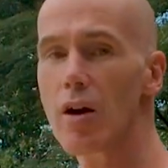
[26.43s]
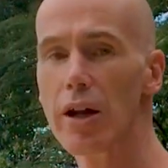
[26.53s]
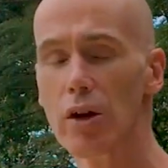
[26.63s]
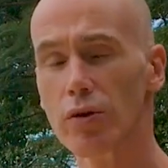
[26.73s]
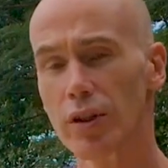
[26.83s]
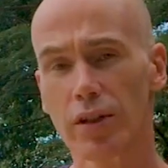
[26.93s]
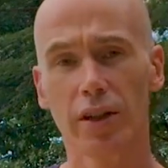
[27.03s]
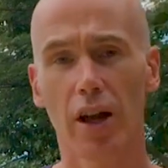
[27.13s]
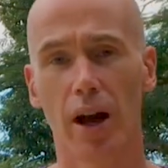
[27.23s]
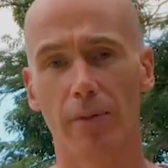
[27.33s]
It also can
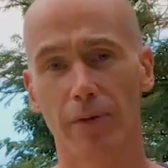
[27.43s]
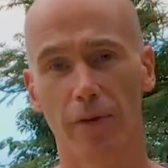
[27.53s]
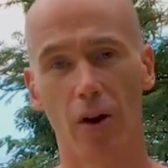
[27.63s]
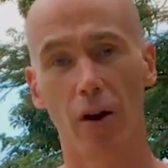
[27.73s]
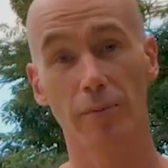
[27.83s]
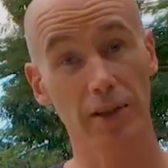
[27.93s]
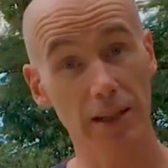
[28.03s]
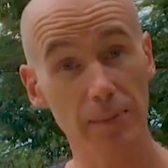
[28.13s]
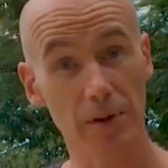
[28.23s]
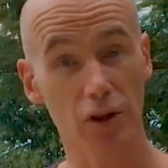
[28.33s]
come from
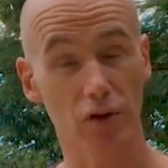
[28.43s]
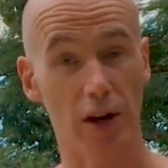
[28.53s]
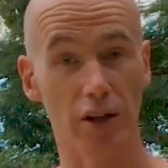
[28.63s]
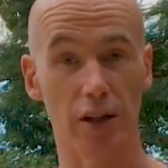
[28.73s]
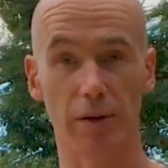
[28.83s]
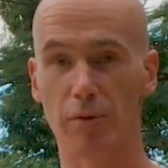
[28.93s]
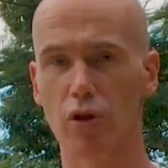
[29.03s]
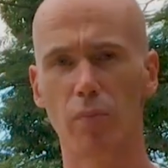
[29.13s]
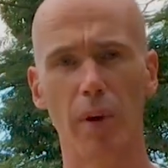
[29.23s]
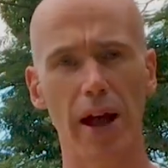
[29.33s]
sleeping strangely,
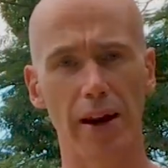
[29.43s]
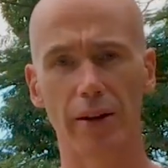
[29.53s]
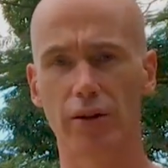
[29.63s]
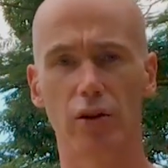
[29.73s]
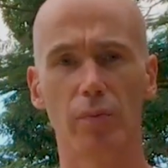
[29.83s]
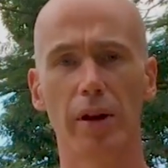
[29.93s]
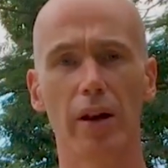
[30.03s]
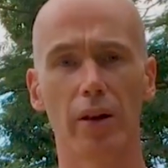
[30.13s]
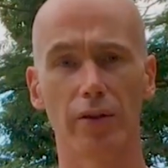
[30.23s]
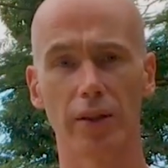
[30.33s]
new bed, new
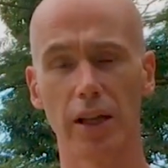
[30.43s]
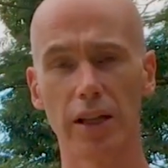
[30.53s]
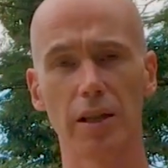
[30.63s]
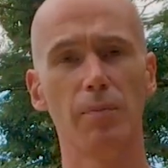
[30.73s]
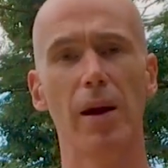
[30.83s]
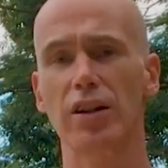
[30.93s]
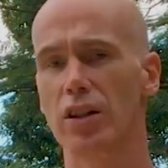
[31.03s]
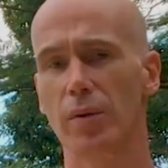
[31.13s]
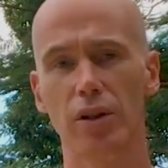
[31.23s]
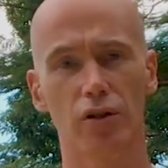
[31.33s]
pillows,
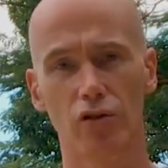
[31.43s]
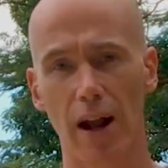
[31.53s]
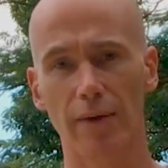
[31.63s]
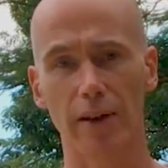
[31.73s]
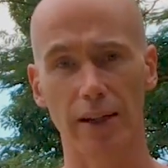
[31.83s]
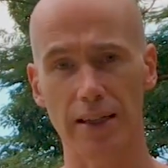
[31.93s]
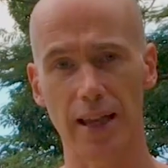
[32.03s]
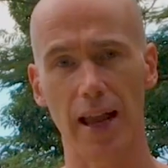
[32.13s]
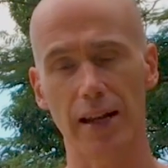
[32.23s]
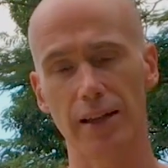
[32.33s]
especially when you're traveling and
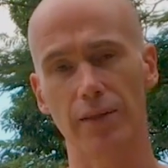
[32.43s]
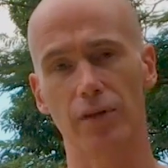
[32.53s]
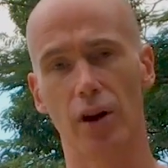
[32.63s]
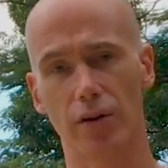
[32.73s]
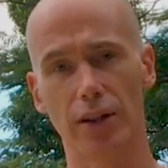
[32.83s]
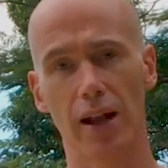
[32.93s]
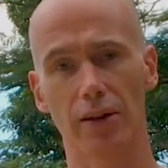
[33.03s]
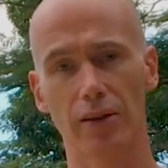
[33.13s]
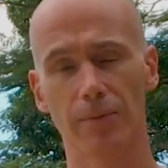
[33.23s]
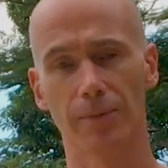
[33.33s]
staying in different
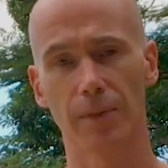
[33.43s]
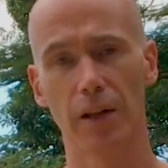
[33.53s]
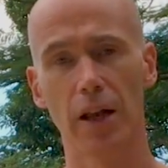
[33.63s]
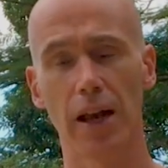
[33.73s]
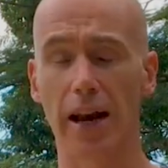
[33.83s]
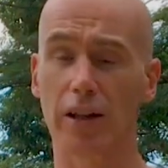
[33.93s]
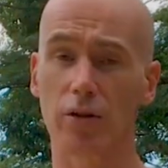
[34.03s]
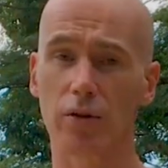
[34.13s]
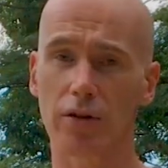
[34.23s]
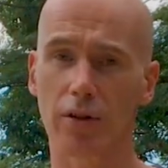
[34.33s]
hotels. And it
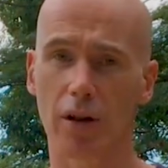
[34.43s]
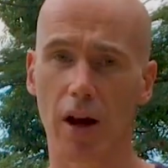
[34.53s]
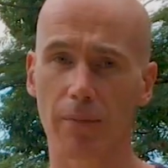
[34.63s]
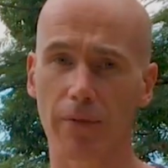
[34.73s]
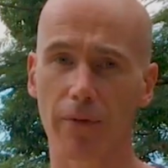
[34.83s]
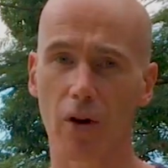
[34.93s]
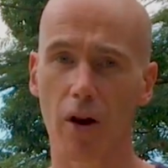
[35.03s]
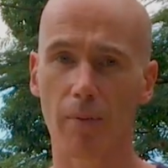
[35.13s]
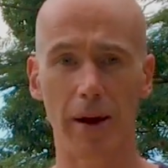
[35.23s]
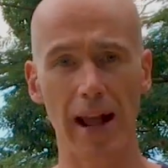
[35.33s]
can also come
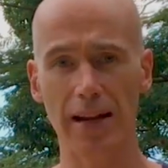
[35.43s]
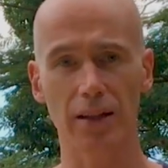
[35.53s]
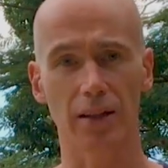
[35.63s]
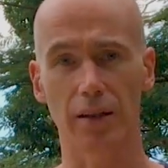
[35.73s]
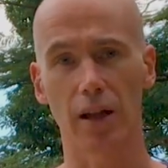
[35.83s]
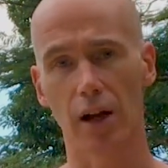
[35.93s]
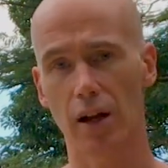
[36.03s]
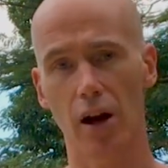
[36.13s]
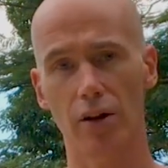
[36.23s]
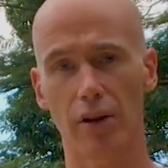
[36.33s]
from an accident, a
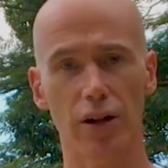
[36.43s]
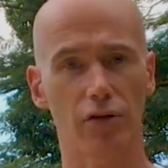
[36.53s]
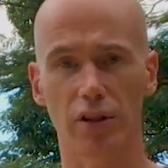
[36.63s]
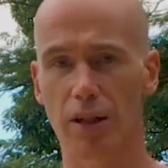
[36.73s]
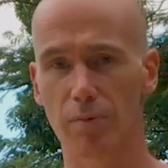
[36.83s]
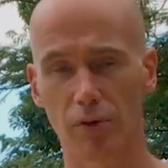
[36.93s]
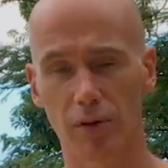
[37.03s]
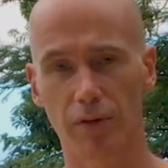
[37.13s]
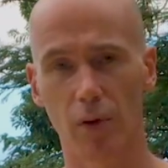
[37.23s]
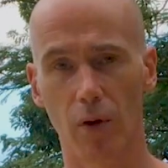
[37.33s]
car crash or a slip or a
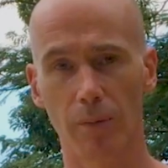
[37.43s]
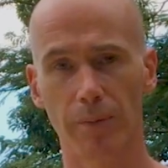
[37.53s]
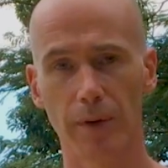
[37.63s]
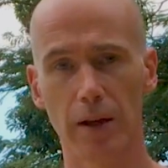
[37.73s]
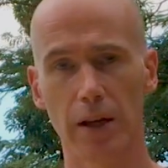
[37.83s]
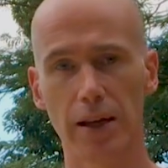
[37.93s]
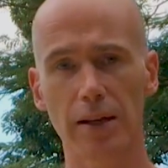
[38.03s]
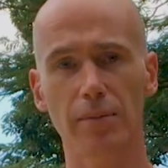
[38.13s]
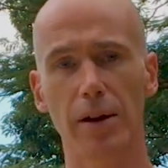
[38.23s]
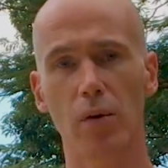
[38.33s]
fall. It
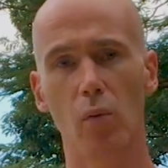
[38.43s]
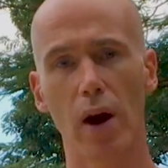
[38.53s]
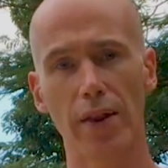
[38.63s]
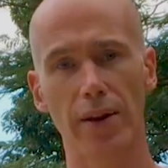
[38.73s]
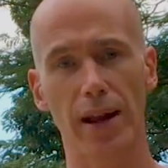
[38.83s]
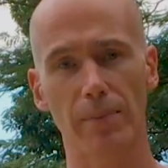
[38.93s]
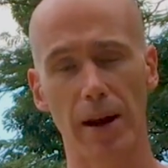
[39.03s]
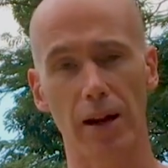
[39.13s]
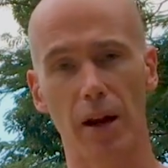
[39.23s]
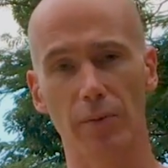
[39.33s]
doesn't matter where the neck
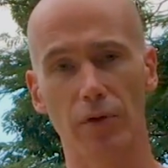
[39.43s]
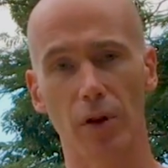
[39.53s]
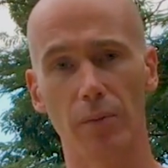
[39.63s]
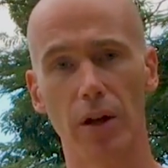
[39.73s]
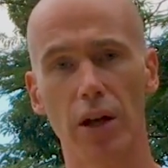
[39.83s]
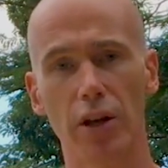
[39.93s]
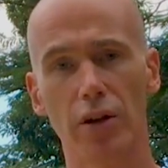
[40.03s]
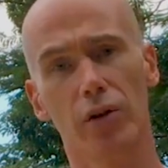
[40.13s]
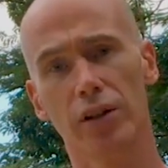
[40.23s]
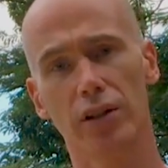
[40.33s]
pain comes from.
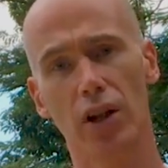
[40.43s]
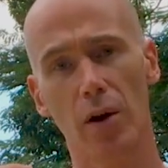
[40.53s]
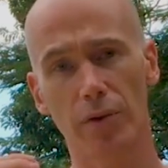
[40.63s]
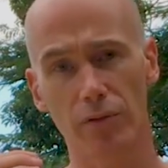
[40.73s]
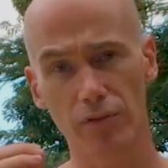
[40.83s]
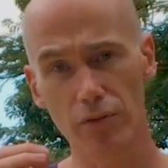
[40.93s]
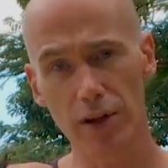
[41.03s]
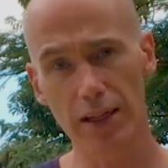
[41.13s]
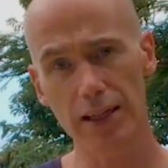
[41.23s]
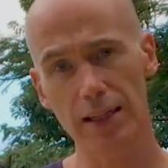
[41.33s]
You're going to start with a
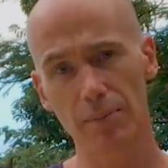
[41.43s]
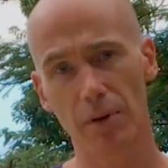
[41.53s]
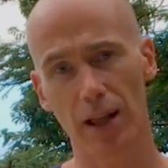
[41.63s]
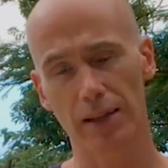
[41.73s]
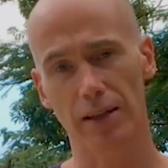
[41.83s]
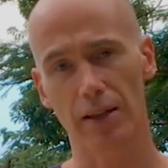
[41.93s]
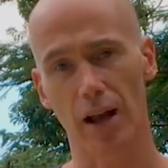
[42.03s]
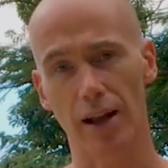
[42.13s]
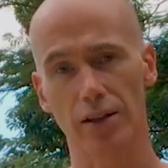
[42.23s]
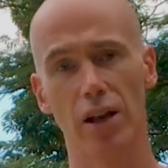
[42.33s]
really simple
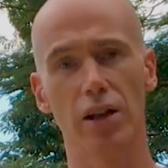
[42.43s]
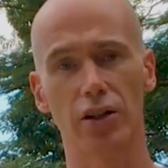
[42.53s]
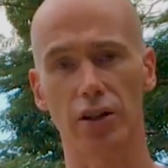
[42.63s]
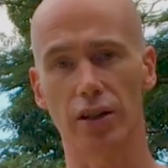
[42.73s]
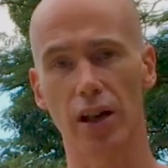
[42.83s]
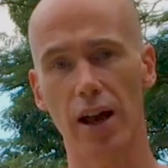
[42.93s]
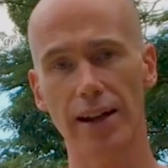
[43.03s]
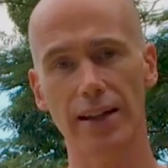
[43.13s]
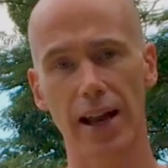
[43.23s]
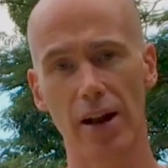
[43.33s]
exercise, just
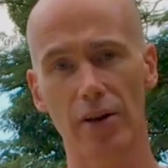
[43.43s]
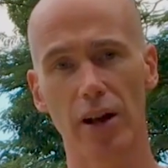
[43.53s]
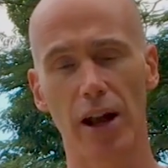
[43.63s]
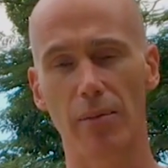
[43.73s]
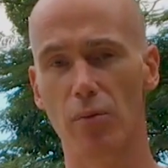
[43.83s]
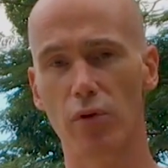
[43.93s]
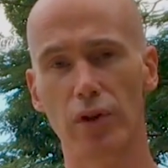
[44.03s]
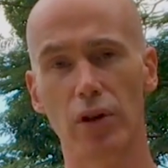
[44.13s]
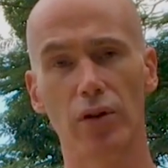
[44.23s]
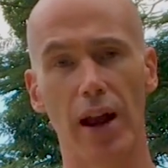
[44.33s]
lying down and
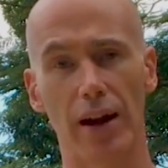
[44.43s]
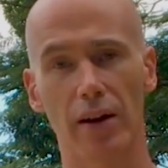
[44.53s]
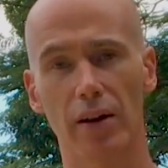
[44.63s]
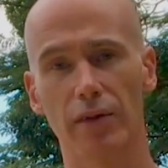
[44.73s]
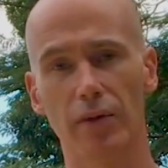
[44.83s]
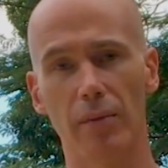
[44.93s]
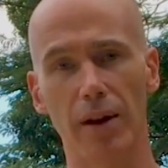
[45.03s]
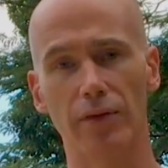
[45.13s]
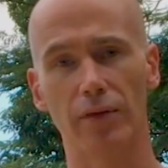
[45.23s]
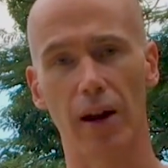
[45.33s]
moving your neck from left to